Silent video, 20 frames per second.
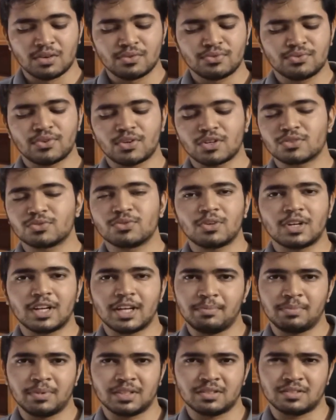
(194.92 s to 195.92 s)

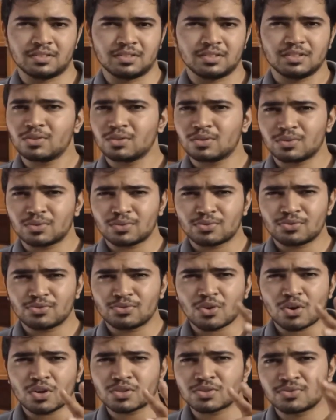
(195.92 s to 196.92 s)
Phospholipases,
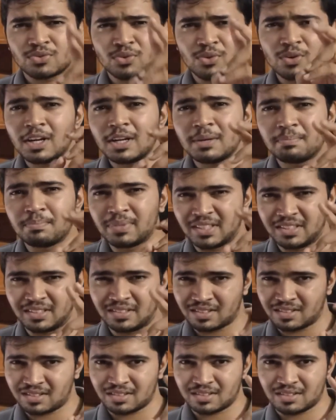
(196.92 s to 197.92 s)

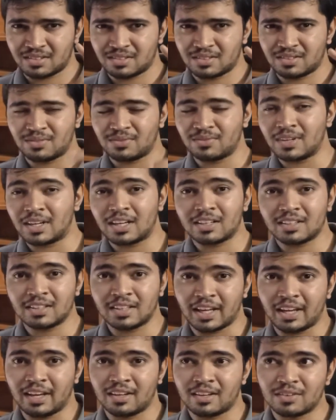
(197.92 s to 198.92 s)
phospholipids. Where are
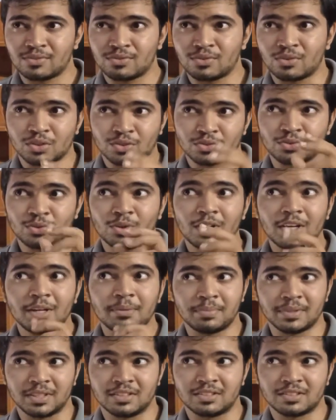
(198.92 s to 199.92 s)
they?
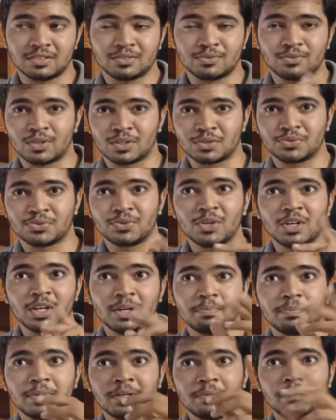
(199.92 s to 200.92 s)
Phospholipids.
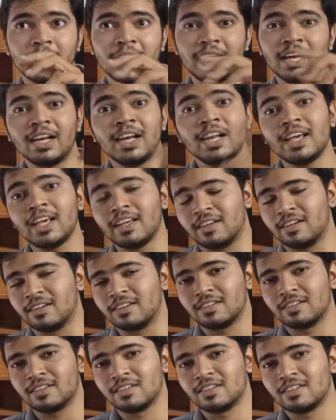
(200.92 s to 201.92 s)
Phospholipid
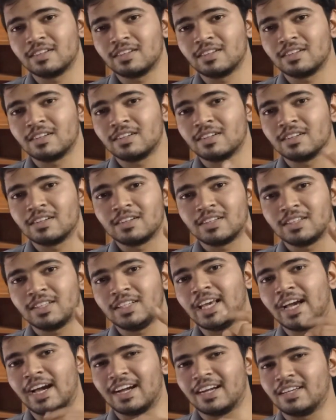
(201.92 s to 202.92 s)
bilayer.
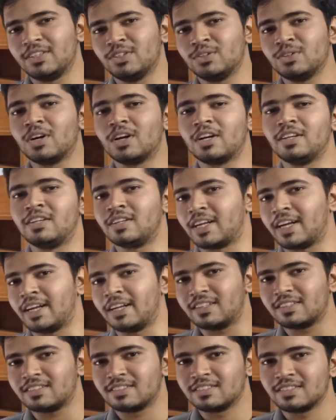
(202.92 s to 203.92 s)
Yeah, you got it
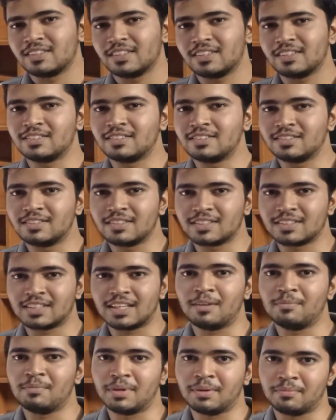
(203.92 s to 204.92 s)
right. It's the
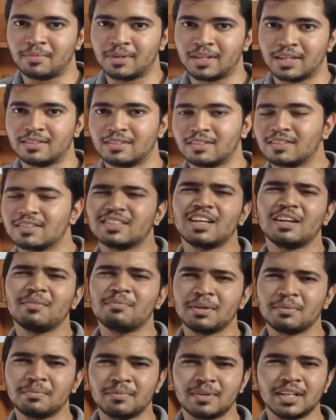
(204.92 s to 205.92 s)
cell membrane. The cell
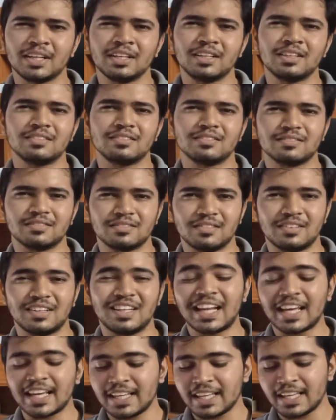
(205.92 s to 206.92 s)
membrane
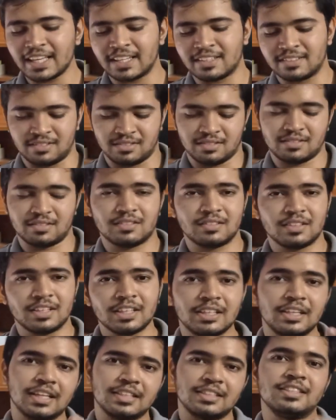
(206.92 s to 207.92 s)
liases.
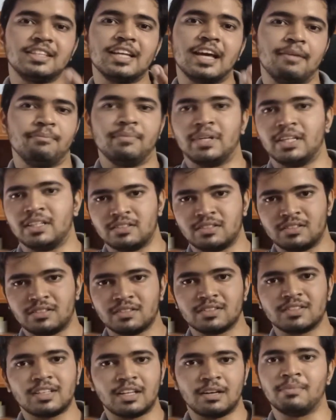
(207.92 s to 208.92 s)
It gets damaged.
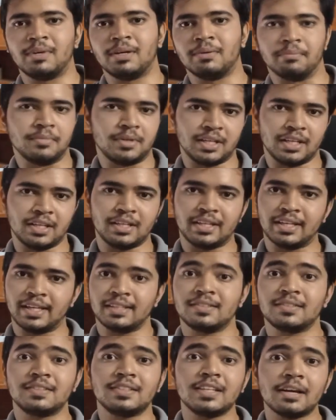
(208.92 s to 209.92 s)
Cell membrane
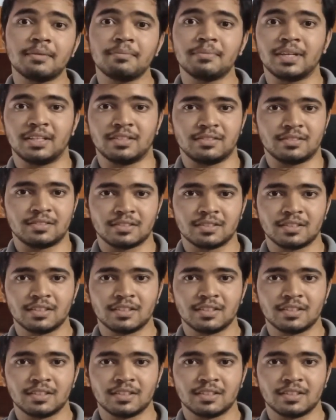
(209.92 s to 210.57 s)
gets damaged.